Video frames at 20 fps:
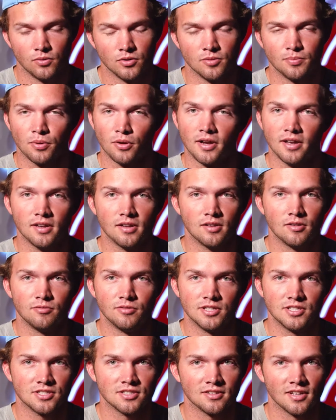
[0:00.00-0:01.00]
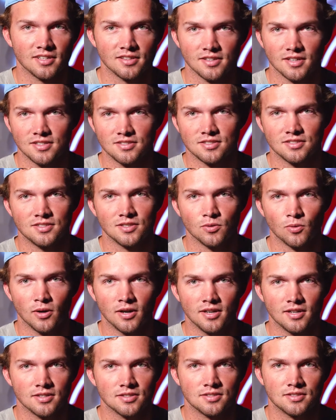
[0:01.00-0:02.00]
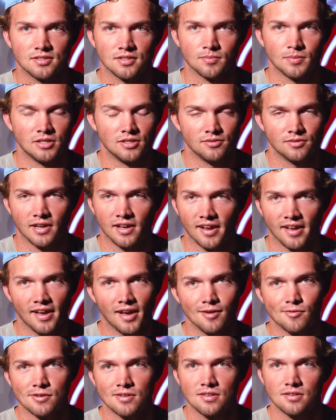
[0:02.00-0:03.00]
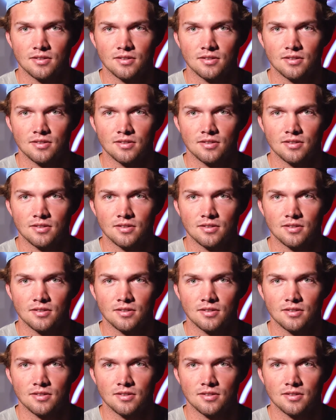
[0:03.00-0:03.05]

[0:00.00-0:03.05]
when you play in a division like the SEC West, I mean, you've got to have